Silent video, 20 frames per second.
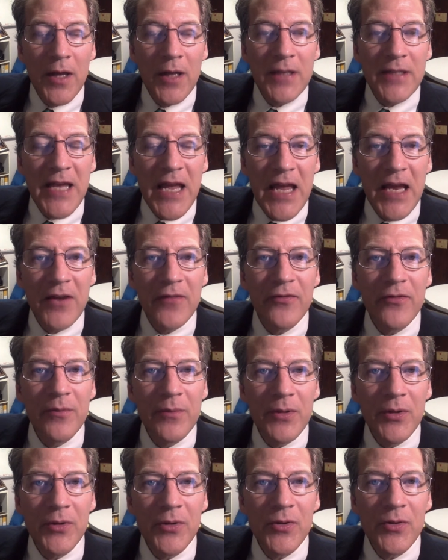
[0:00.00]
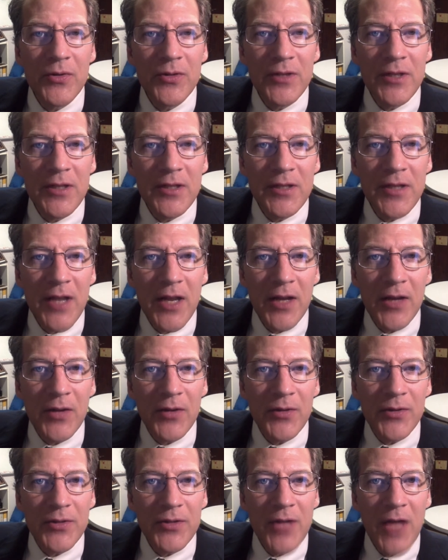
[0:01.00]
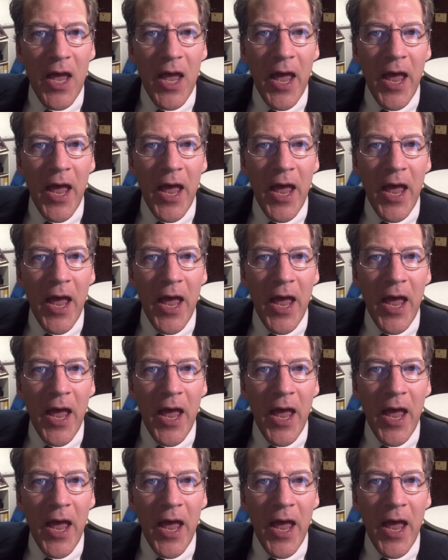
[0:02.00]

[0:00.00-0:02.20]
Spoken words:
take familiar details